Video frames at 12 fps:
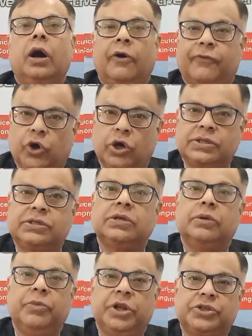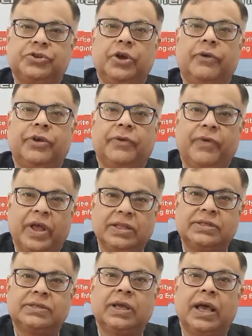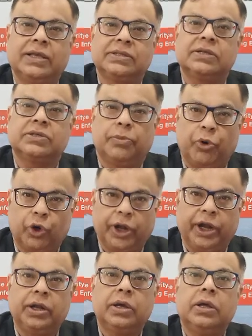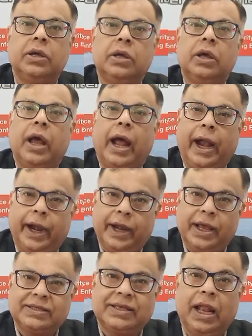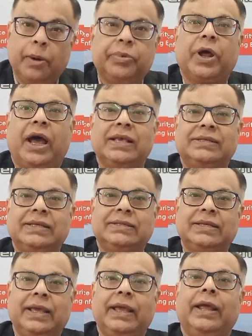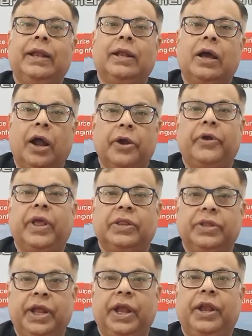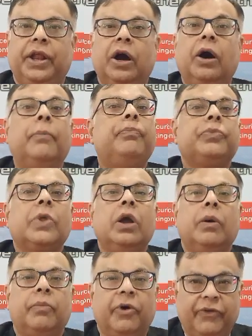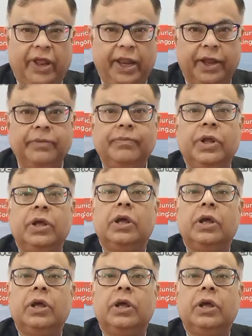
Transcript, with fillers: of course, Ministry of Defense has supported and has helped ICC in garnering the India Pavilion